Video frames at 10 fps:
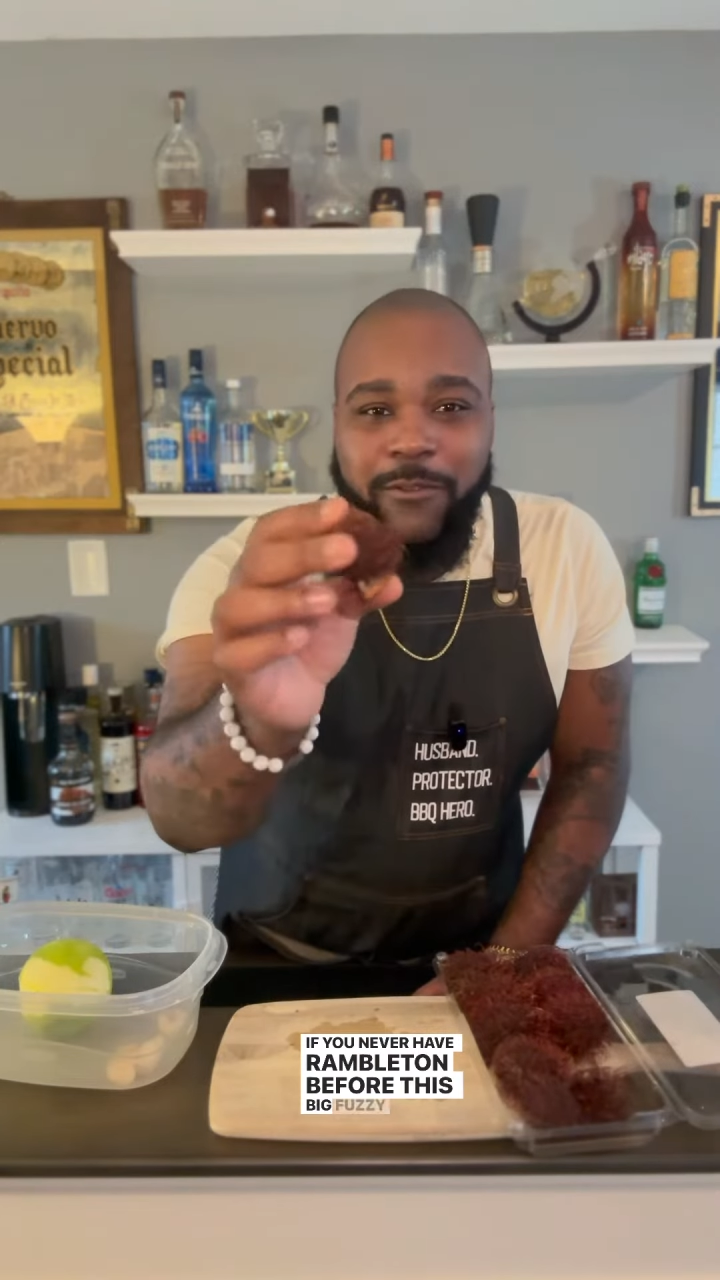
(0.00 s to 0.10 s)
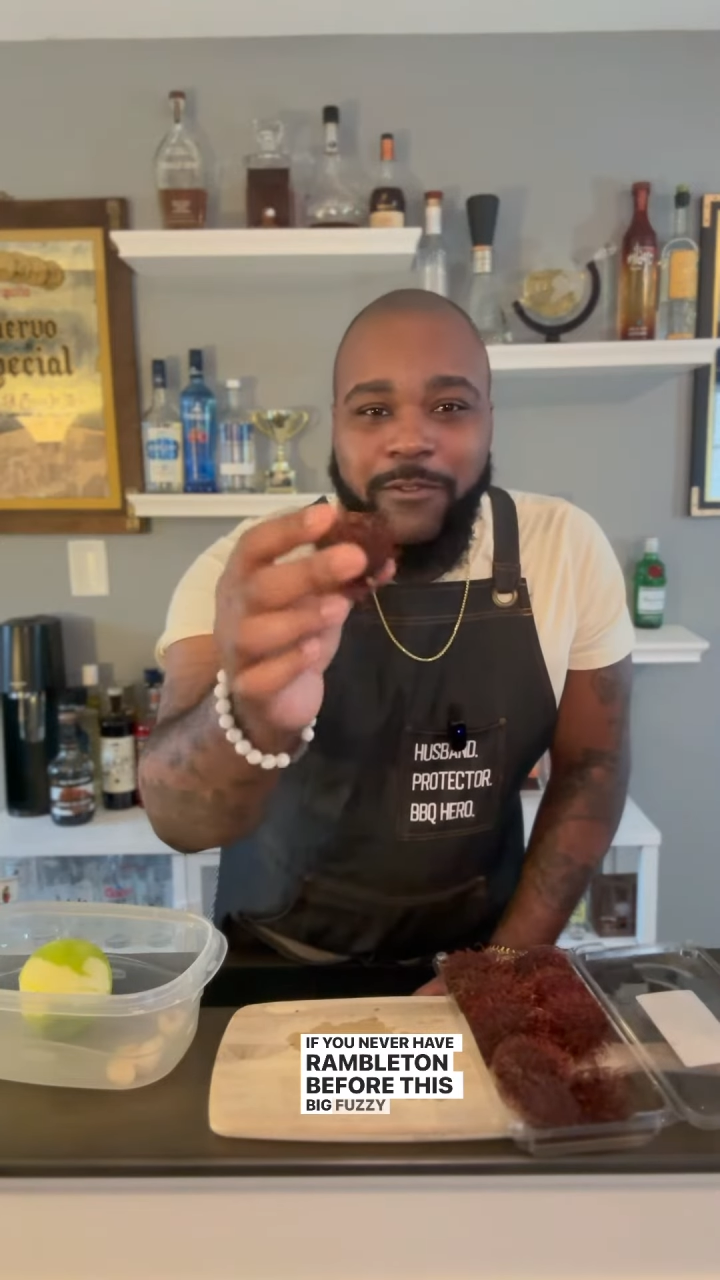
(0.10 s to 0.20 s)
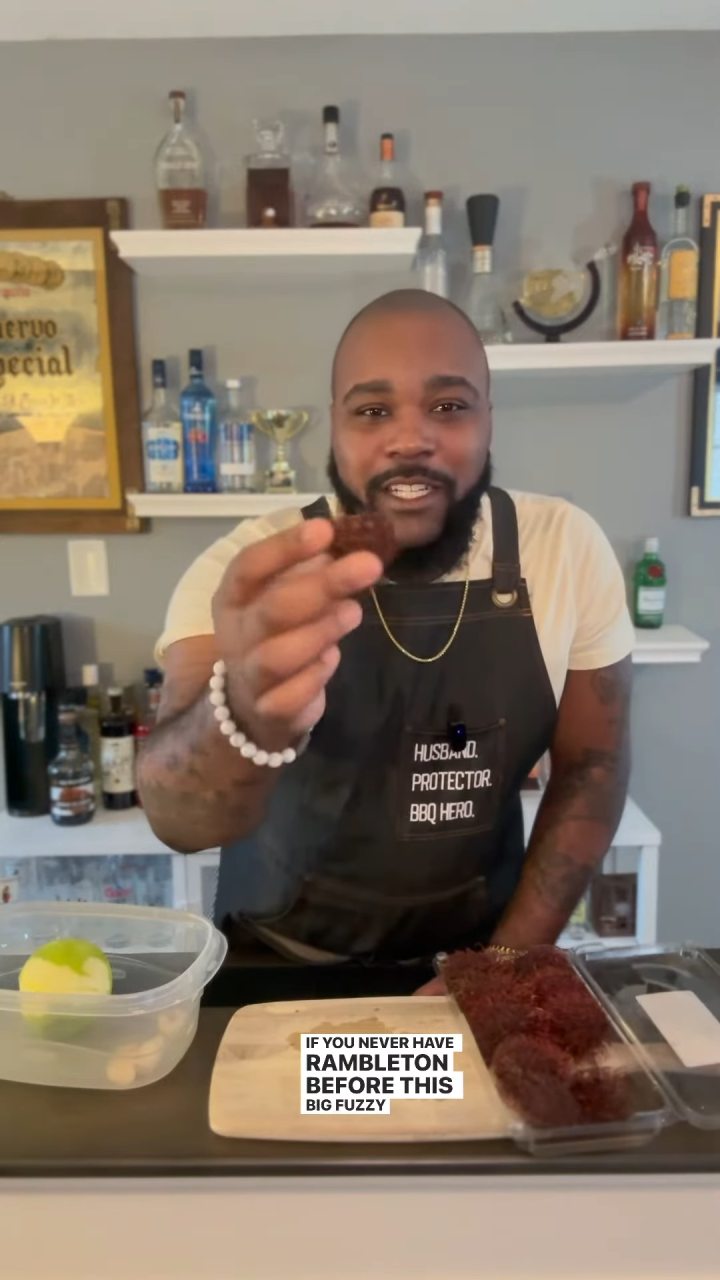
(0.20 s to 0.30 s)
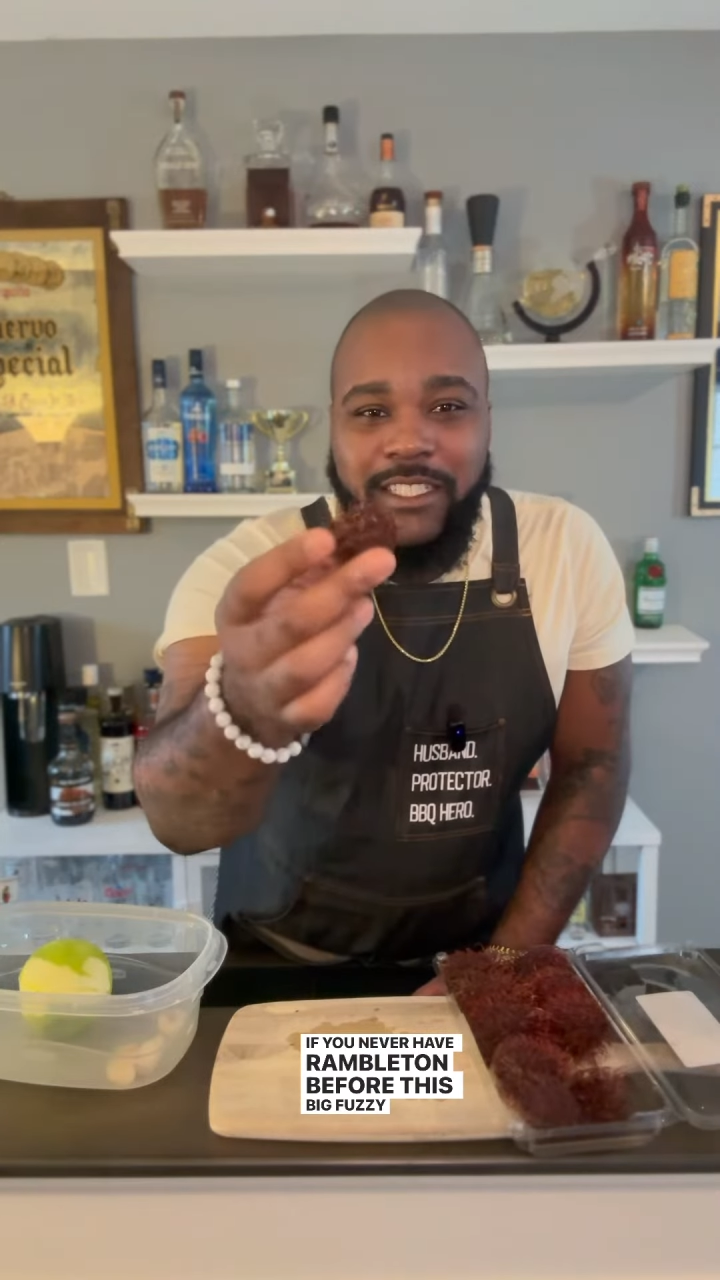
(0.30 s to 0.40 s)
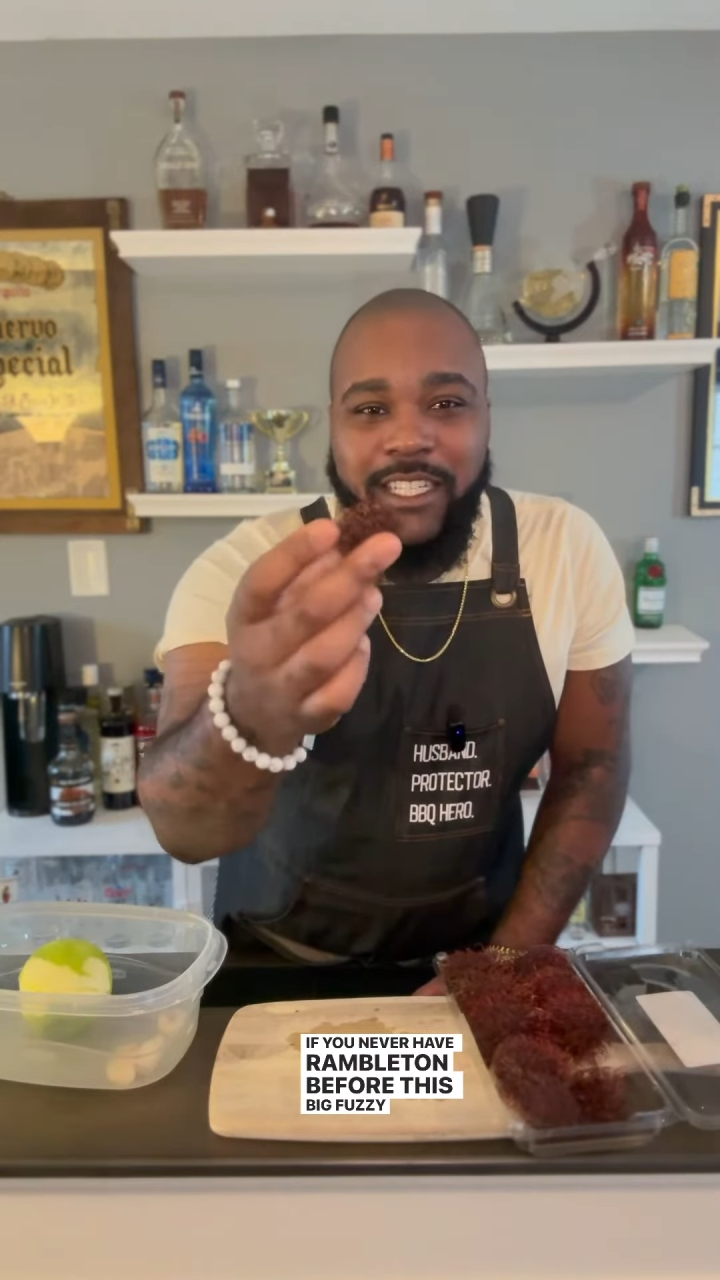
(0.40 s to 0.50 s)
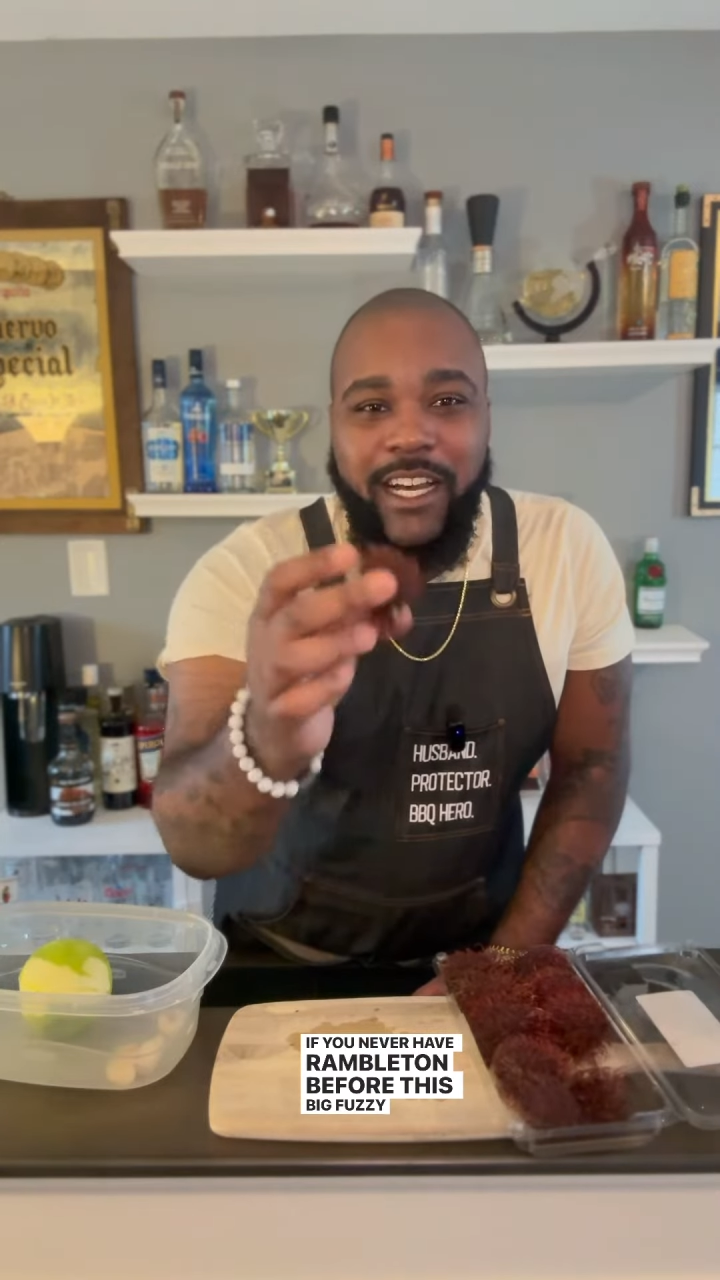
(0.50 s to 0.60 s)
fuzzy